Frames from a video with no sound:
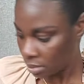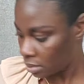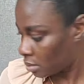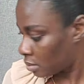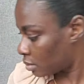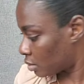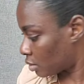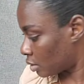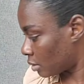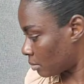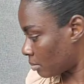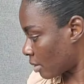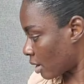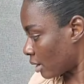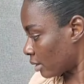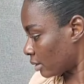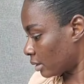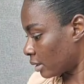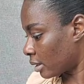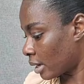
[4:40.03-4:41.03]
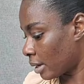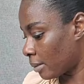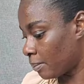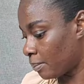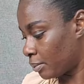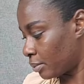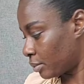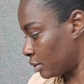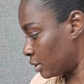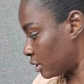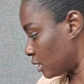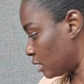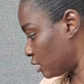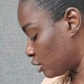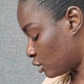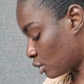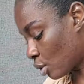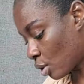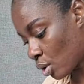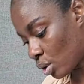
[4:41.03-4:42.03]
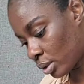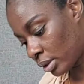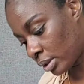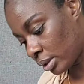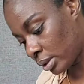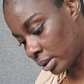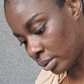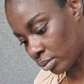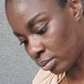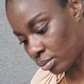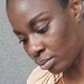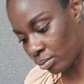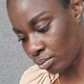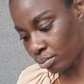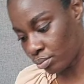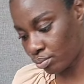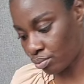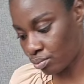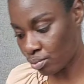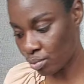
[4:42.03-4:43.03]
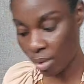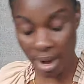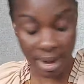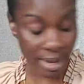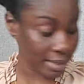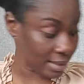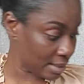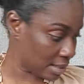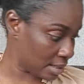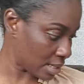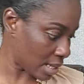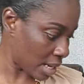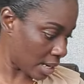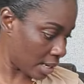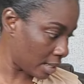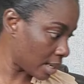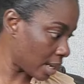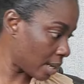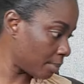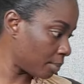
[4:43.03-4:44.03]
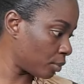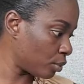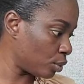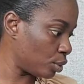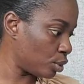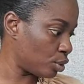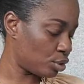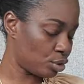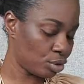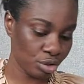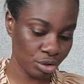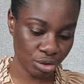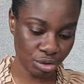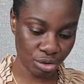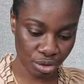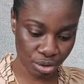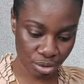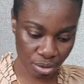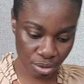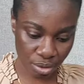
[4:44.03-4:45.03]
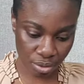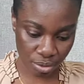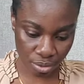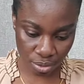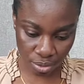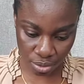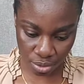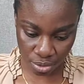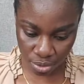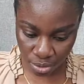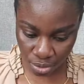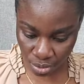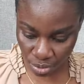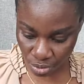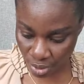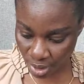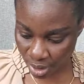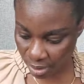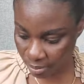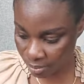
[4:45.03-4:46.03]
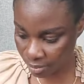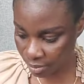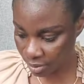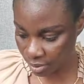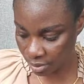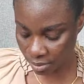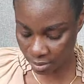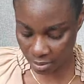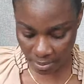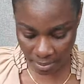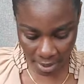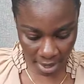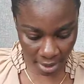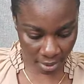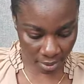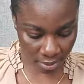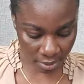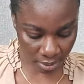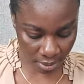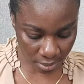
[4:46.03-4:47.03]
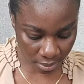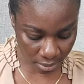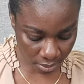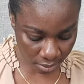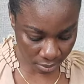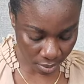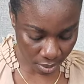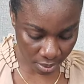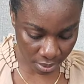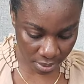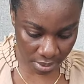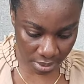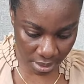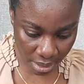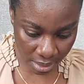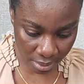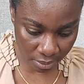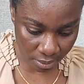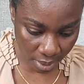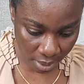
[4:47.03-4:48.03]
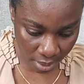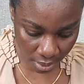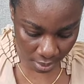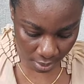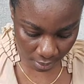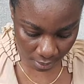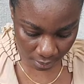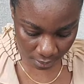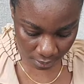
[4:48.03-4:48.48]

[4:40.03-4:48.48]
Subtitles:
So the mark that I put is on the right side. I'm going to just try to put another mark on the wrong side right now.